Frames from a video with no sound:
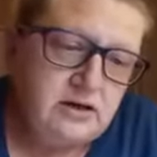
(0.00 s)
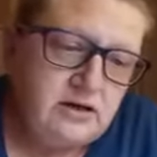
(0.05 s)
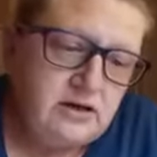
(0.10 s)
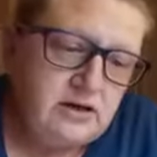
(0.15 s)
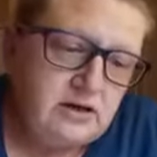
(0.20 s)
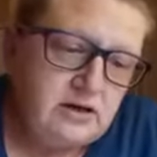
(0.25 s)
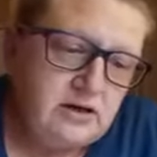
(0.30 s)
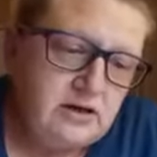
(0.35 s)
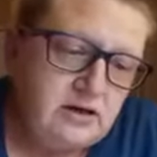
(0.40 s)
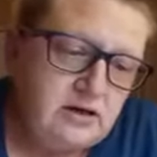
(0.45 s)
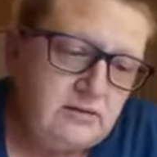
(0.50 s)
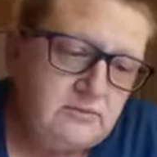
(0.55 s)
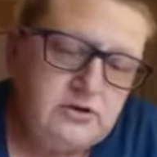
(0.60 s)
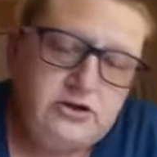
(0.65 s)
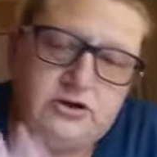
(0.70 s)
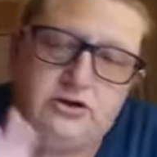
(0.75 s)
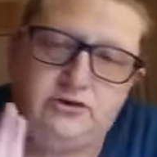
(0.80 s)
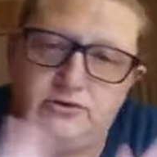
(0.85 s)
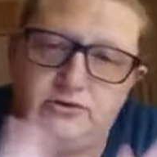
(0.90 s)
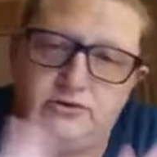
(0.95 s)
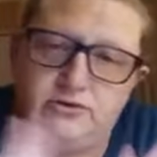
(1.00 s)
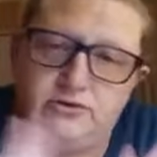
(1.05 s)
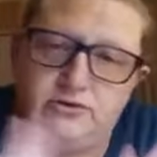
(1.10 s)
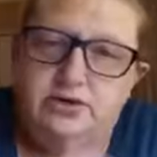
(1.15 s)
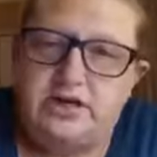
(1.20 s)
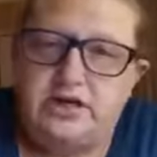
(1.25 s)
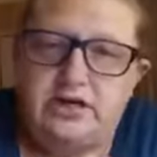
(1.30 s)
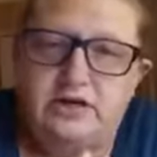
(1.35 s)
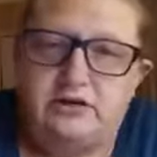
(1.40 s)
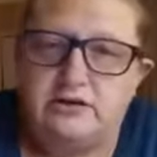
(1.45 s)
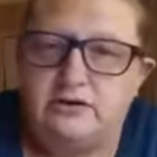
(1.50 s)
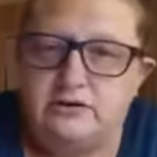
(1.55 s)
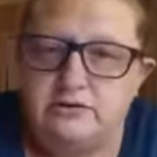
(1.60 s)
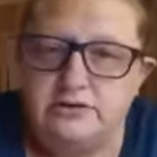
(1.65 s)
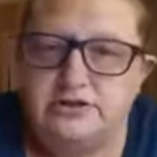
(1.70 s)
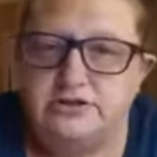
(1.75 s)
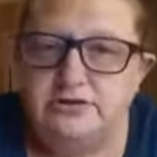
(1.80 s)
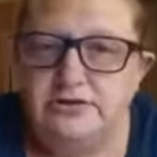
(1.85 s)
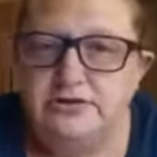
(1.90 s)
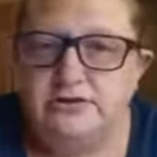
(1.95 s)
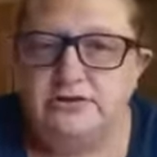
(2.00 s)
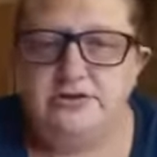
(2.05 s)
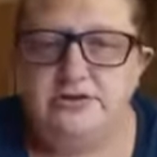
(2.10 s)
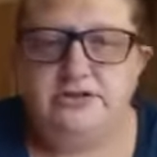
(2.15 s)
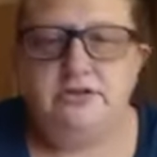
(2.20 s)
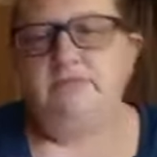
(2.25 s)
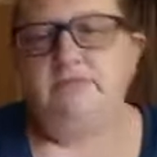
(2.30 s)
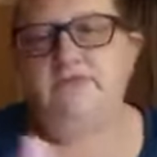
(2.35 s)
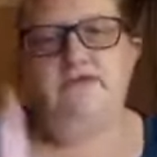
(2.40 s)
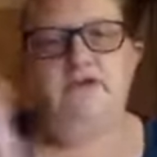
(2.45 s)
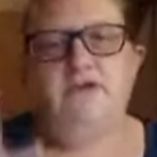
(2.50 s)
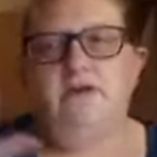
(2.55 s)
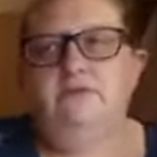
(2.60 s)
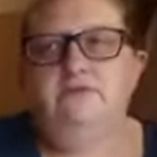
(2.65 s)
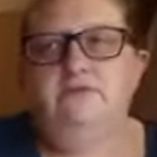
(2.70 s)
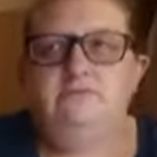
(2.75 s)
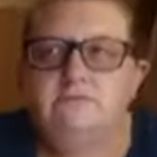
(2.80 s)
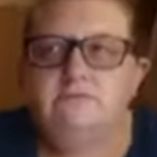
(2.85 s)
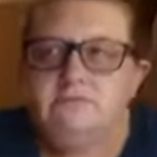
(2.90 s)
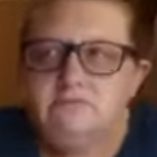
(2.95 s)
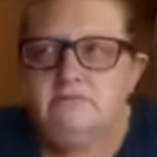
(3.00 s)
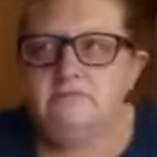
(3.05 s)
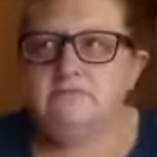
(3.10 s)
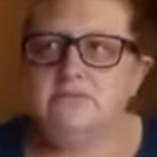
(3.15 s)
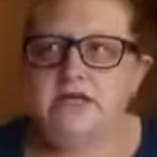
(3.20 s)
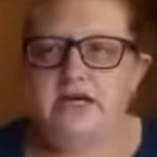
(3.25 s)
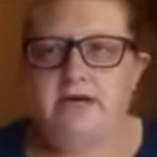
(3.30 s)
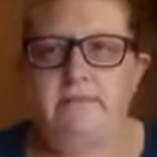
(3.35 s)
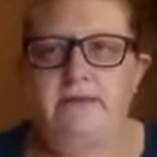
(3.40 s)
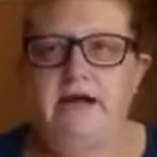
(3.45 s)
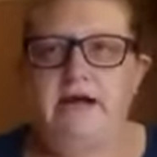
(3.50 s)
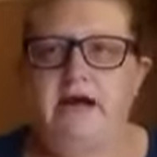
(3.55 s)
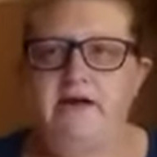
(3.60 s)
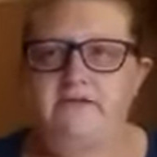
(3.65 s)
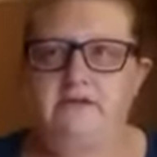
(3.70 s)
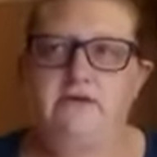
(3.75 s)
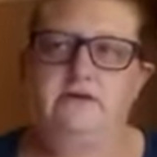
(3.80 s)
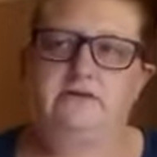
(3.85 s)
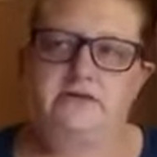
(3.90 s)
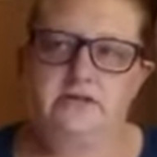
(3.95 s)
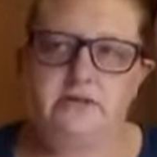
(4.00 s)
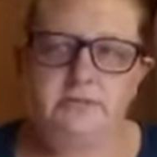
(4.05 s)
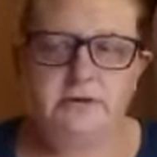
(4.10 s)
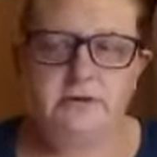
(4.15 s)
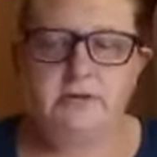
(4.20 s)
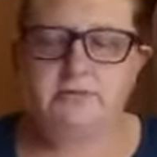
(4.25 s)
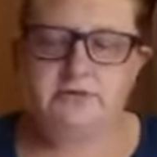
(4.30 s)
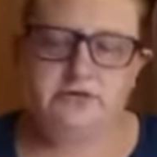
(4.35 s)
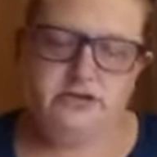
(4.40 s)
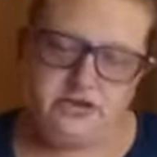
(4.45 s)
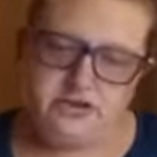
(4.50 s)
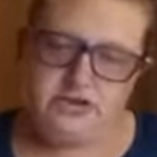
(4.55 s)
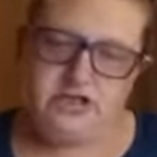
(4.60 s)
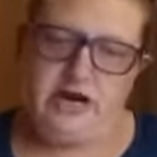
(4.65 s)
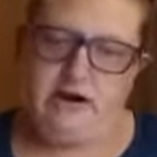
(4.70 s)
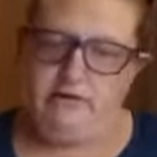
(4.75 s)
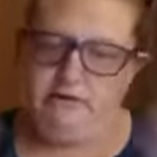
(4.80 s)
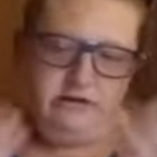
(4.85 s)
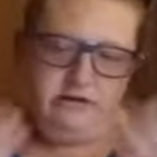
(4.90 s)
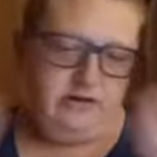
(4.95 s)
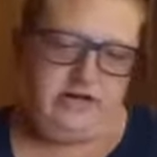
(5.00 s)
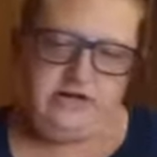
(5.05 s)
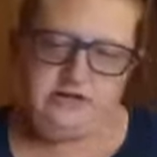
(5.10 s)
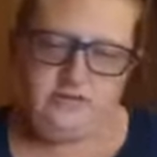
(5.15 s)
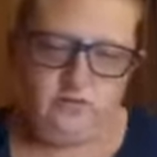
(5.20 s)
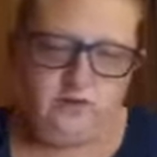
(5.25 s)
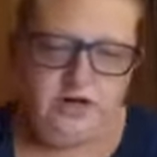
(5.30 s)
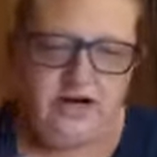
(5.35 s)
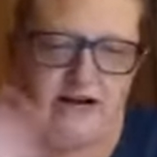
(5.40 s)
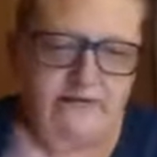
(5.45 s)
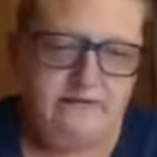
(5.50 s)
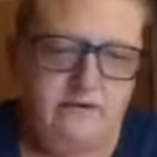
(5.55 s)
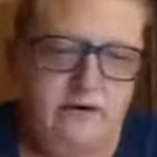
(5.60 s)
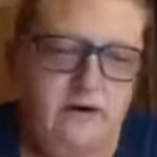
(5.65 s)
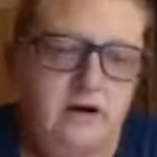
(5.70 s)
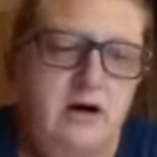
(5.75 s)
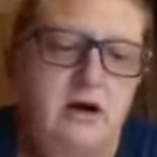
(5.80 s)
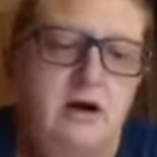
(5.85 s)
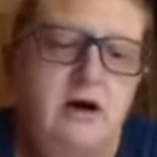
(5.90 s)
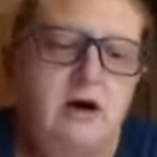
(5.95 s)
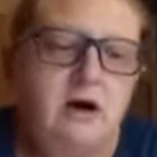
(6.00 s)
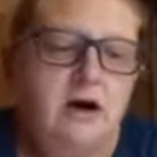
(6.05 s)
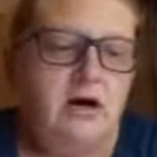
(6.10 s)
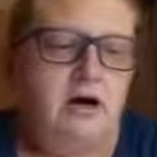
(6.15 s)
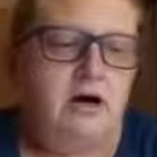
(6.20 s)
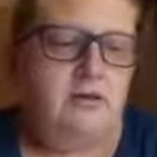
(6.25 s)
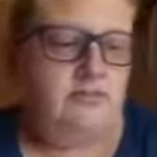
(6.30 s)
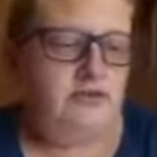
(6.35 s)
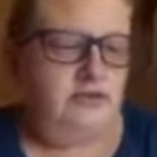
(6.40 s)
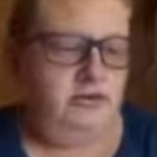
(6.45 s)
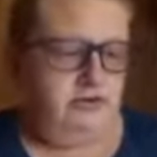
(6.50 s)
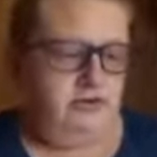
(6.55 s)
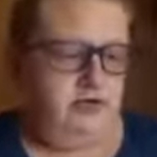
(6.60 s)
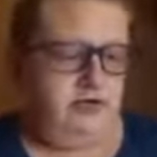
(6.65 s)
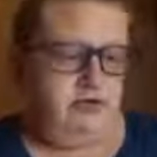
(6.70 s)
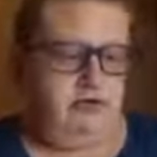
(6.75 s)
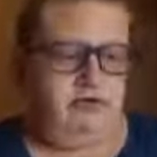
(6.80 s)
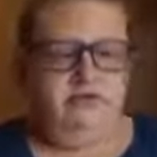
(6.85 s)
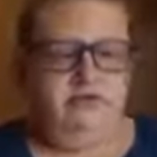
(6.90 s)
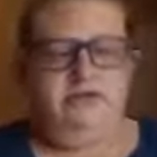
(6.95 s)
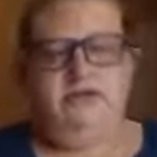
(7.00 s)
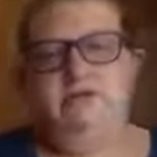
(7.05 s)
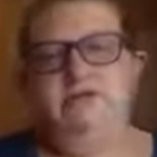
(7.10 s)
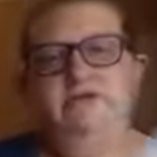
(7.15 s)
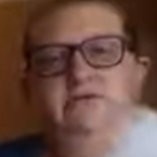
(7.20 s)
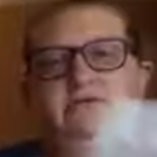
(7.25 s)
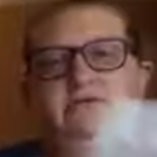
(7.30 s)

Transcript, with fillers: um, you can also use them if you don't take a bath. I know some people just shower. That's whatever. Um, you can also use